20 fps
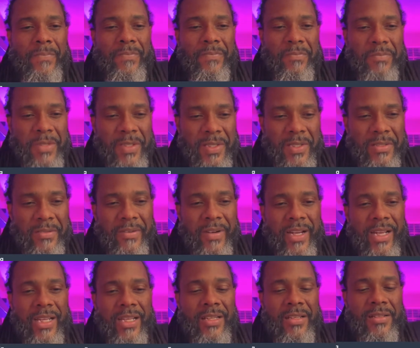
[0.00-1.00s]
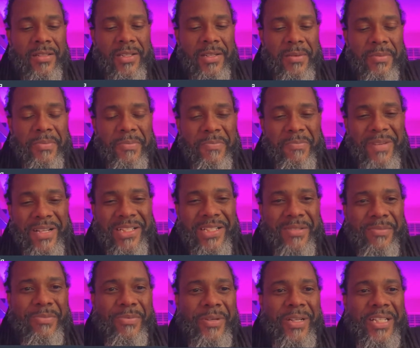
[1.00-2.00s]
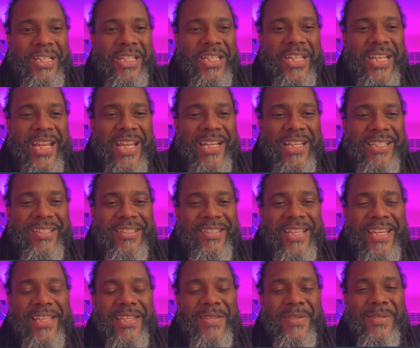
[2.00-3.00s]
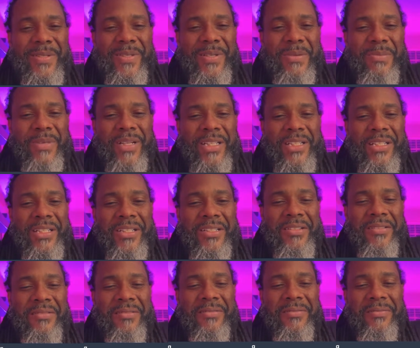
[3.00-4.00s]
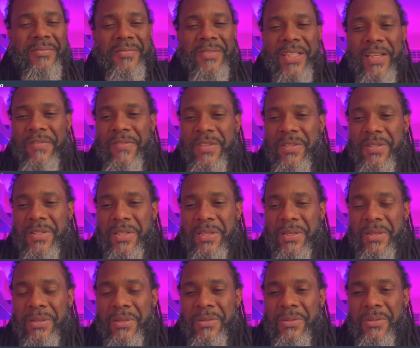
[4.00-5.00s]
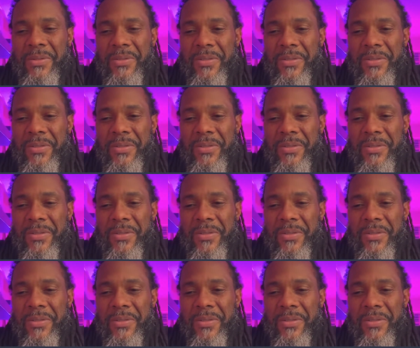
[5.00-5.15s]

Miss Lorraine, you're much appreciated. Thank you so much. Love you too.